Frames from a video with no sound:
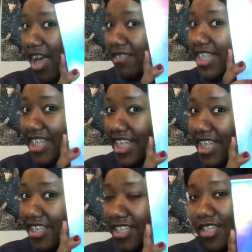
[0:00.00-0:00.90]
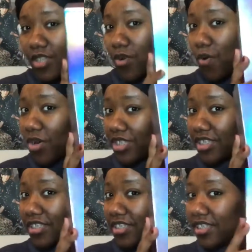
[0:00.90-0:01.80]
have seen this the
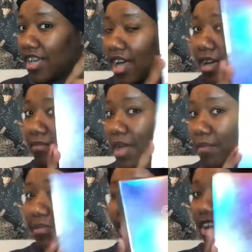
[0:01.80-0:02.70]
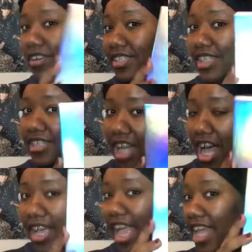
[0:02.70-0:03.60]
Gorgius um, company on
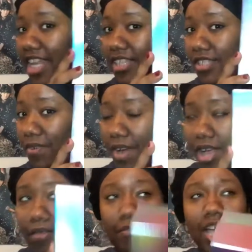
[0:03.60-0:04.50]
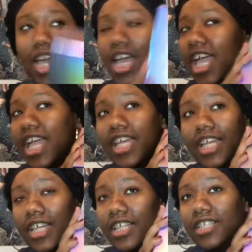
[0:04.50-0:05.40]
tiktok and instagram it
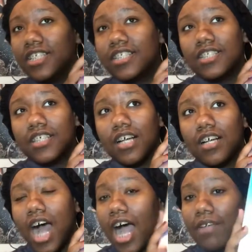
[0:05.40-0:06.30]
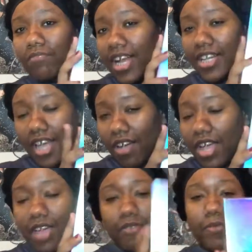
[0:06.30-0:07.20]
is hype right now
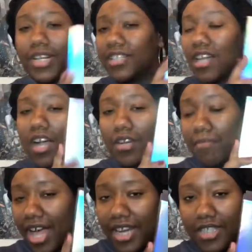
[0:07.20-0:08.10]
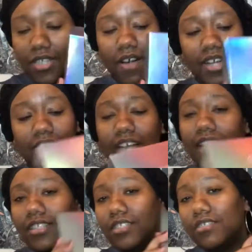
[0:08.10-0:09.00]
everyone is talking about it so i
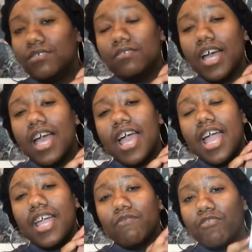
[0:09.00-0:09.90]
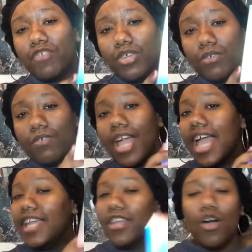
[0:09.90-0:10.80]
decided to do a review
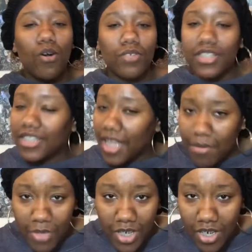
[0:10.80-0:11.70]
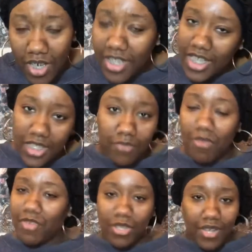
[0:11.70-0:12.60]
and no disclaimer this
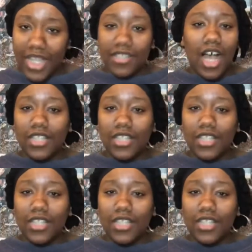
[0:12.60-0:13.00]
review is not